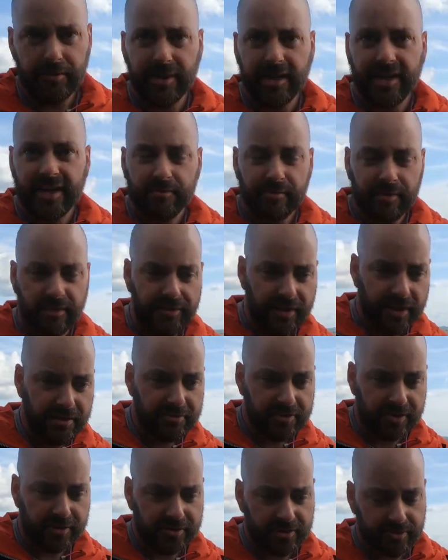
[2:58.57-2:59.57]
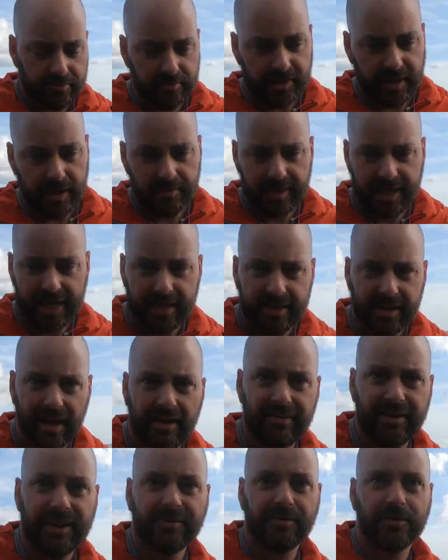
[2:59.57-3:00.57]
reviews on some gear that
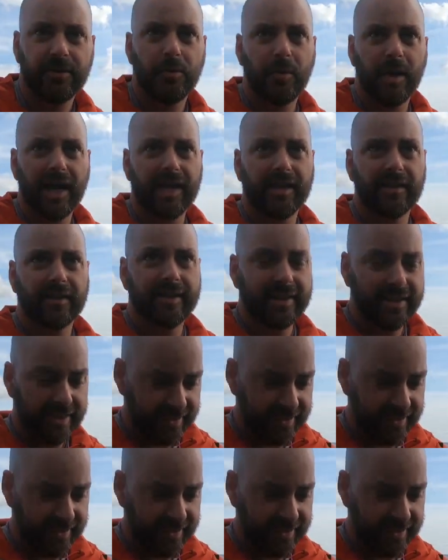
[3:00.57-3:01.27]
I've had for a while.